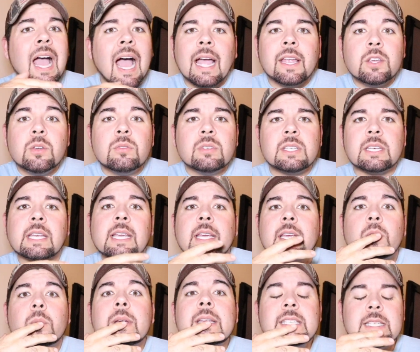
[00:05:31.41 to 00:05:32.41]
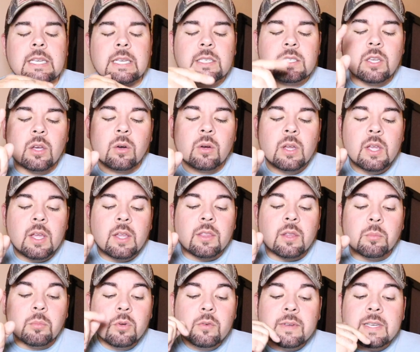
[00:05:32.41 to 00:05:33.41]
I used to get queasy. So
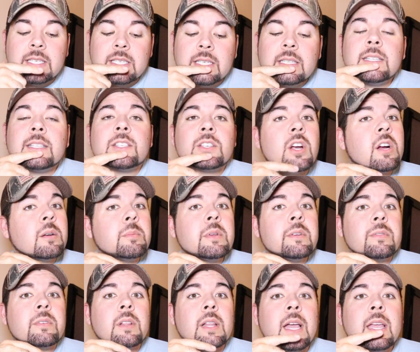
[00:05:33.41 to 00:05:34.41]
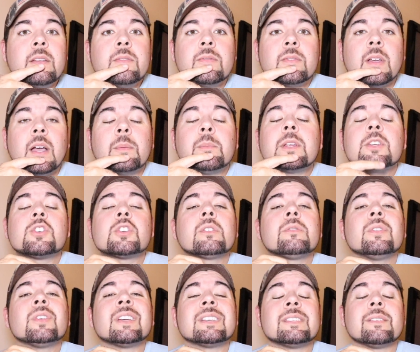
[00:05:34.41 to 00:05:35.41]
the movie scene that scarred me for life, I'm not sure
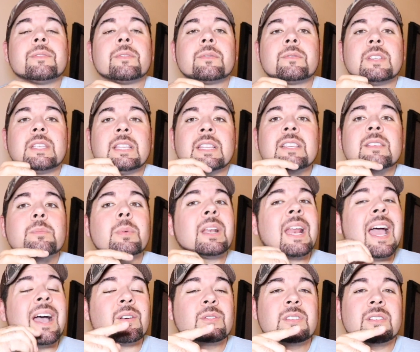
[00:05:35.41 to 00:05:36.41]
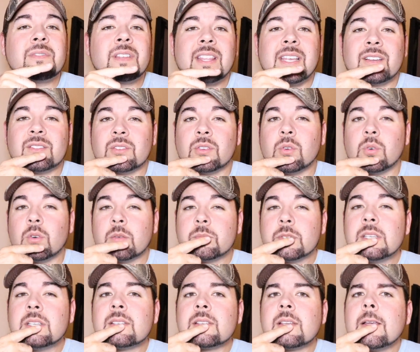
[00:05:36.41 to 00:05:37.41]
if you guys have ever seen this, but House of a Thousand
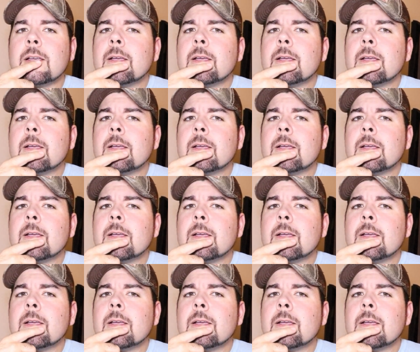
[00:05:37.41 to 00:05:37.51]
Corpses.